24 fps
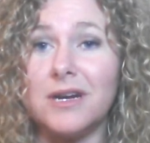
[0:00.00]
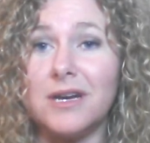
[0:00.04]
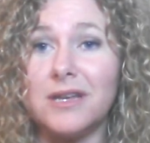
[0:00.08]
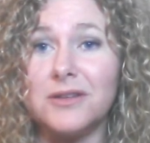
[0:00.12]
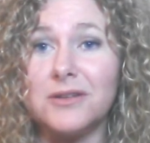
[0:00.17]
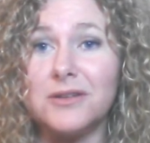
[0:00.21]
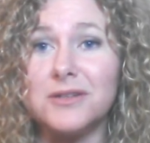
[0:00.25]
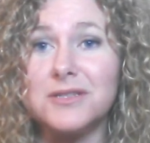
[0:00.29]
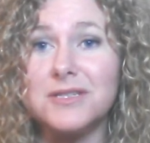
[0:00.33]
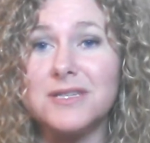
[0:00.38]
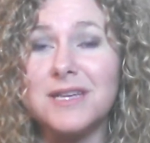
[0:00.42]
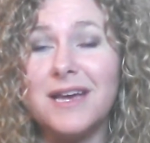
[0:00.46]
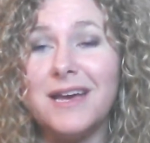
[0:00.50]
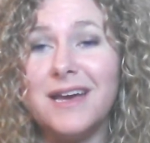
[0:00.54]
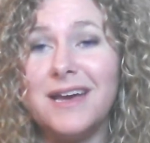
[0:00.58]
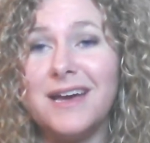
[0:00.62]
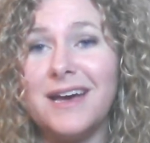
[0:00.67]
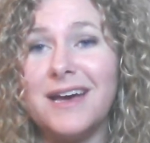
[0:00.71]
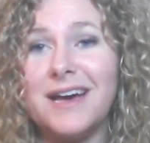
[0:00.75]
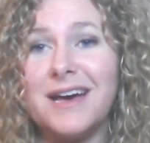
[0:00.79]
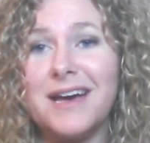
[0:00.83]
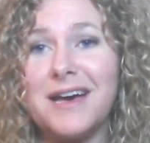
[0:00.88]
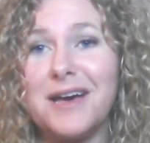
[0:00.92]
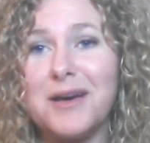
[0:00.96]
are others,
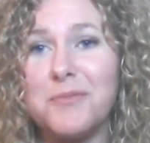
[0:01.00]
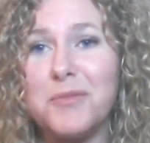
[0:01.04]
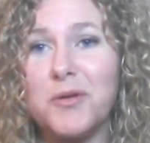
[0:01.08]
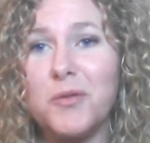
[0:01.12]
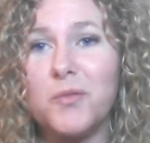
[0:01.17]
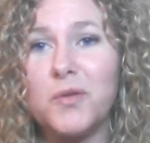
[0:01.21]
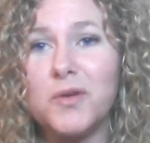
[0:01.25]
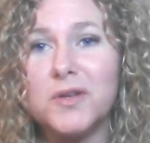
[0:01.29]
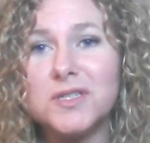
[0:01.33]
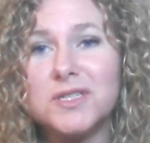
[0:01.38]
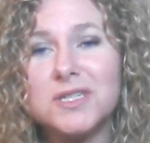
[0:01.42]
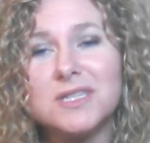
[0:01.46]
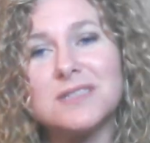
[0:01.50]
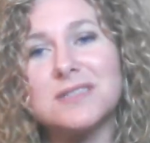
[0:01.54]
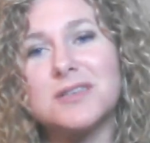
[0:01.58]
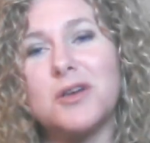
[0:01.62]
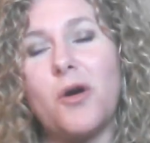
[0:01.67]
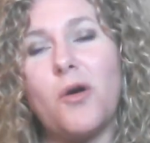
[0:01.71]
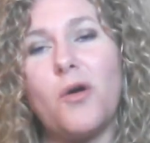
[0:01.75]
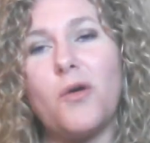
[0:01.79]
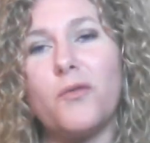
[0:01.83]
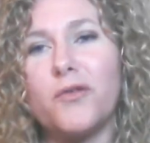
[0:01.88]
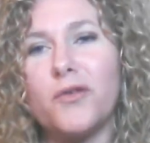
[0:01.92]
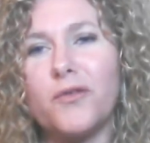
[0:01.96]
uh, but we'll just
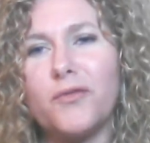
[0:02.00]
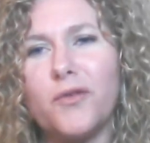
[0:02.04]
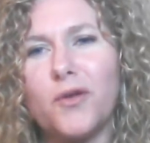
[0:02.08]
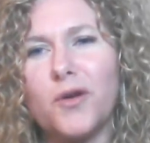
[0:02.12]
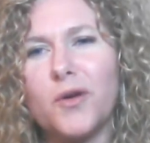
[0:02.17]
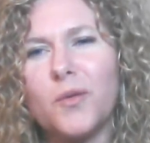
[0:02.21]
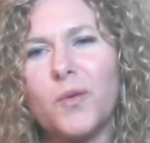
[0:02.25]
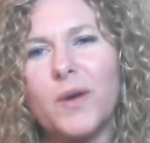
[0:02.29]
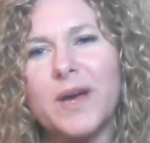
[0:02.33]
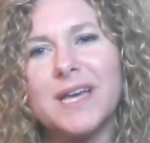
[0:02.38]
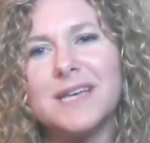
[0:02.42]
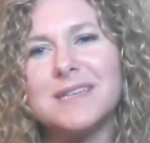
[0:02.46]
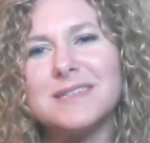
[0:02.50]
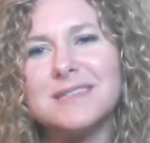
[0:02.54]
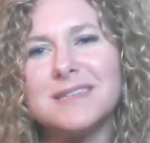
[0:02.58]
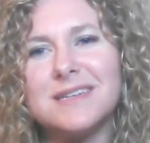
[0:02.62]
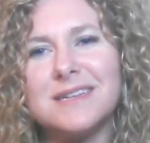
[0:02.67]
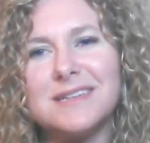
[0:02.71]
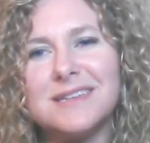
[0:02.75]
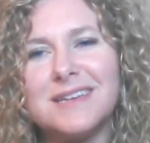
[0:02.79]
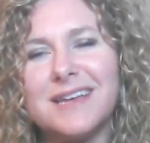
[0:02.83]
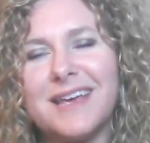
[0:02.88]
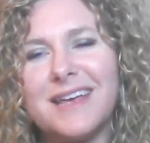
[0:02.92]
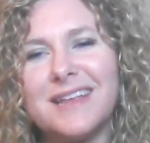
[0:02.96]
go over four ways,
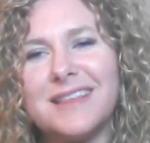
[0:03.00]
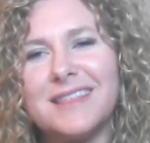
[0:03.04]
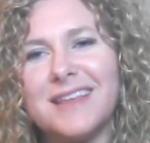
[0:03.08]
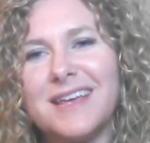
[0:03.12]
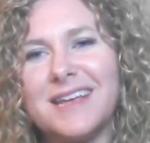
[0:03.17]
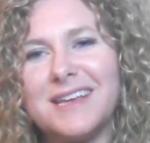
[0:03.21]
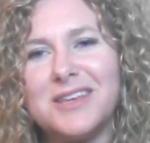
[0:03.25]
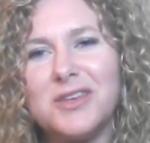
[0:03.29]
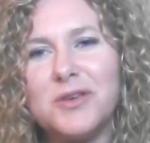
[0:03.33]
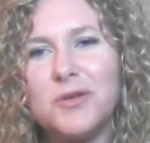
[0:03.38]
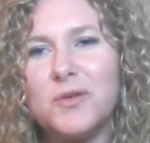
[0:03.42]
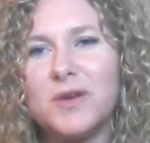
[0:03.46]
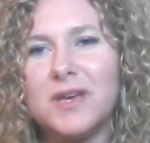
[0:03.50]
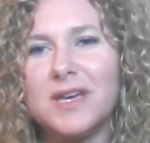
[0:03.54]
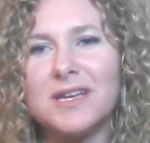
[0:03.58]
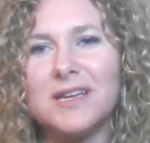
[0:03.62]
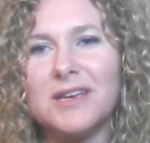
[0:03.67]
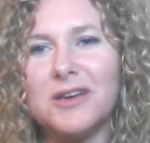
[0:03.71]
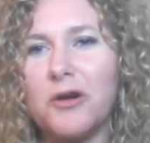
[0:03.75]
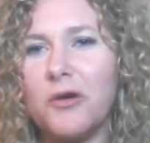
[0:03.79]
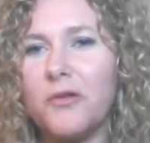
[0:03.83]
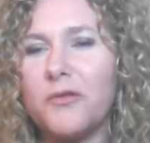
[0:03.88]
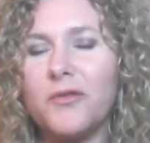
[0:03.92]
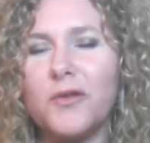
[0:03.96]
and and then you
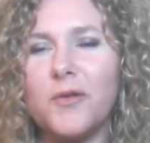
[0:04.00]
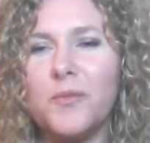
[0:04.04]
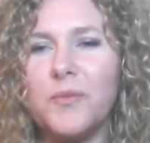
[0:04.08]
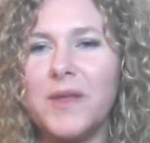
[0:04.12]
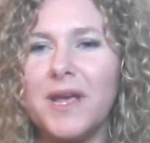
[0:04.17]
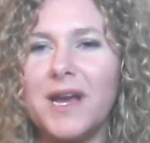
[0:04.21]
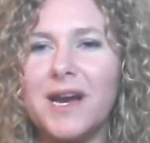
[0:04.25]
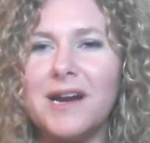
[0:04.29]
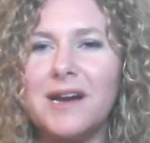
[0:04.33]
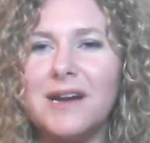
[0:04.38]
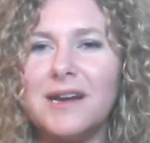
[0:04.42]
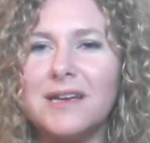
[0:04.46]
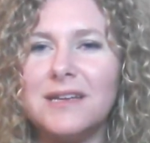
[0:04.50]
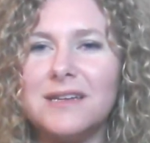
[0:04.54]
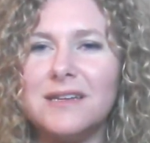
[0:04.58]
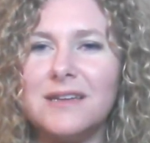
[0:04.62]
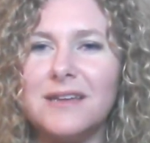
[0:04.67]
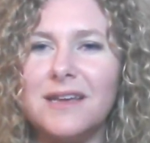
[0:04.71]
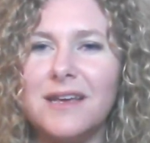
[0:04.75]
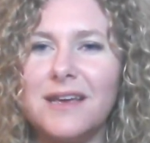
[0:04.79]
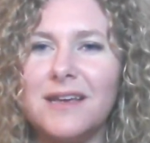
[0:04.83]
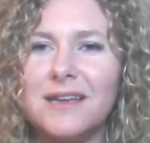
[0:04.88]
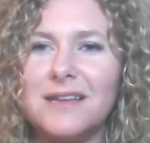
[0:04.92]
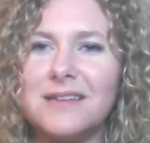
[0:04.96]
can go from there
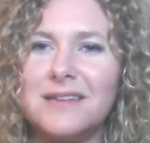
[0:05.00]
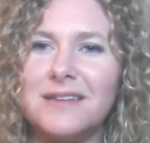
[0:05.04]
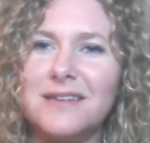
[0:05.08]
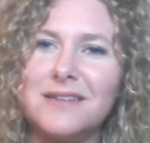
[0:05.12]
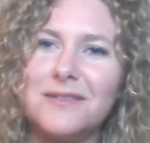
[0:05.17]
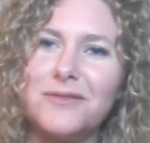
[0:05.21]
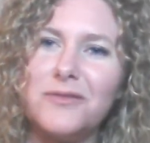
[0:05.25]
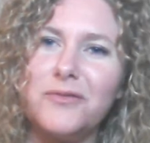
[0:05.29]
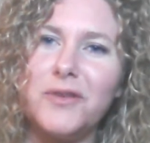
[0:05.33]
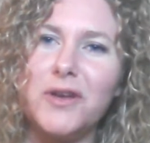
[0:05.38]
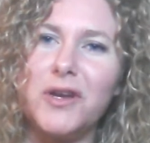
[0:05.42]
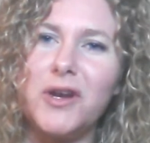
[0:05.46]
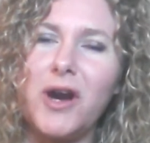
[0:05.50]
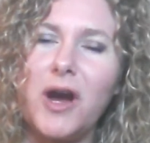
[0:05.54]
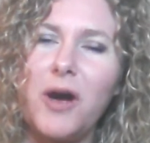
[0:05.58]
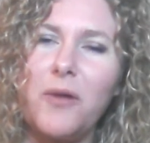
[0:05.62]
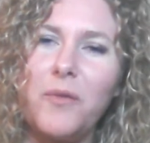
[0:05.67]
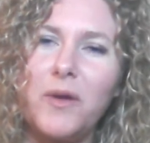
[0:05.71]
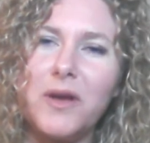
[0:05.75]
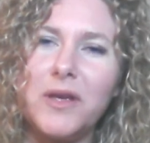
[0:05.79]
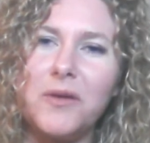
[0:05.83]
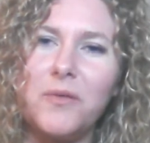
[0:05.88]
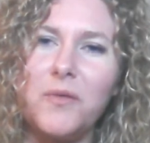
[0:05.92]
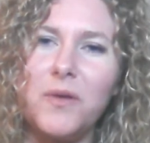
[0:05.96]
and and figure out
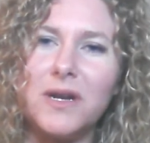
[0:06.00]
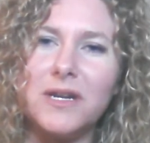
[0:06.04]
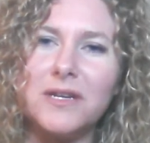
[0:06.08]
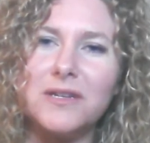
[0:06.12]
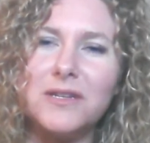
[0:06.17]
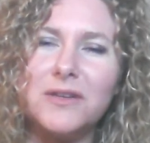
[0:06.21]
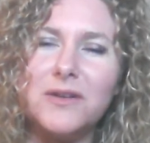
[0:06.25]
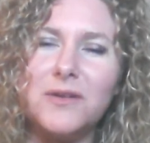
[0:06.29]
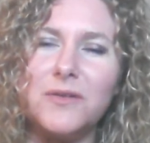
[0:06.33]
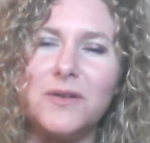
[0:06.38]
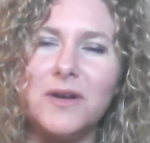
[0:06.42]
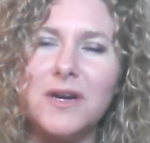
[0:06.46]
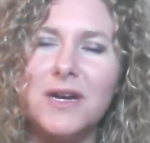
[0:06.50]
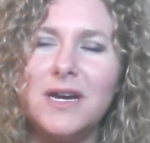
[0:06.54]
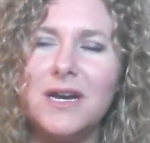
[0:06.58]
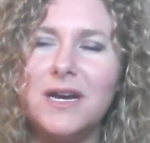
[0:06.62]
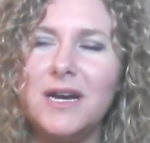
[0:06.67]
what you want to do.